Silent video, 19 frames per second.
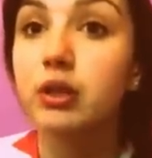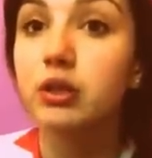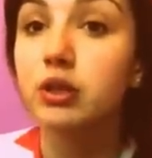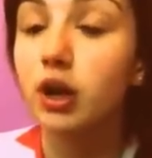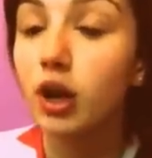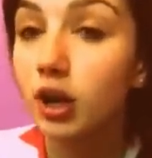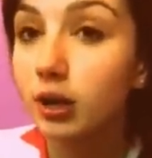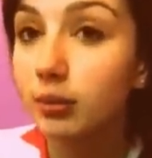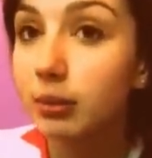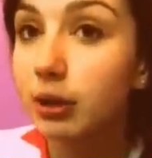
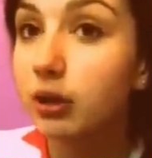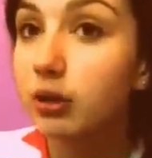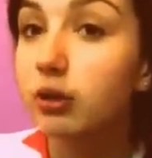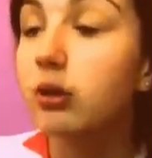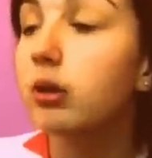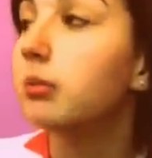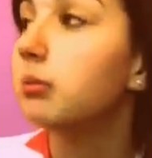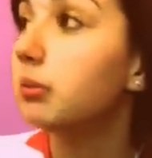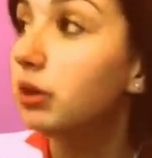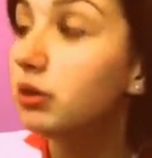talk
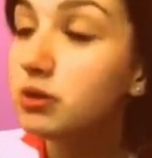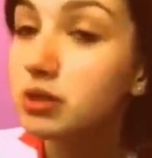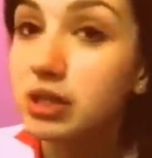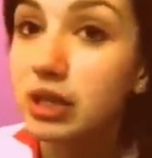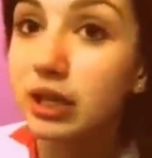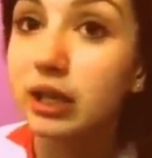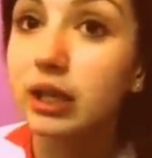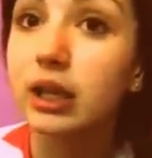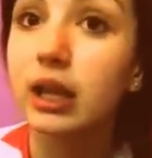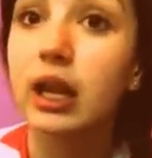about
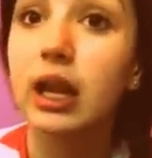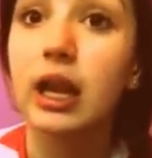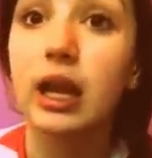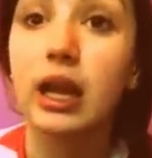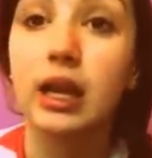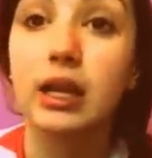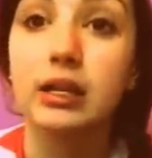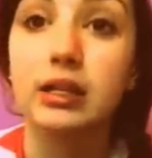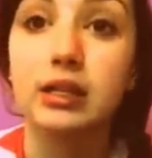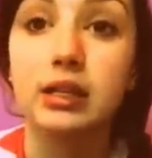music
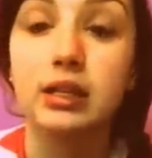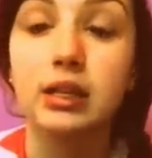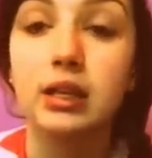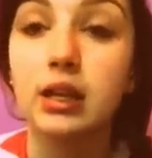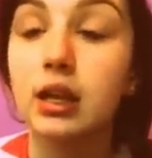and